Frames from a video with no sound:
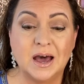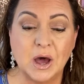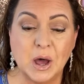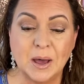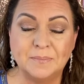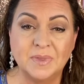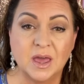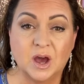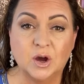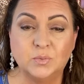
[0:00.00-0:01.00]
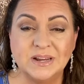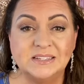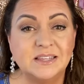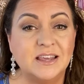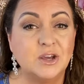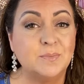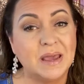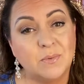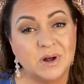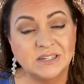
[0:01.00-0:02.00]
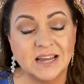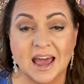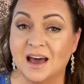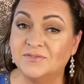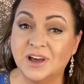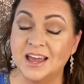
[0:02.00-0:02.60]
a reason that you may want to have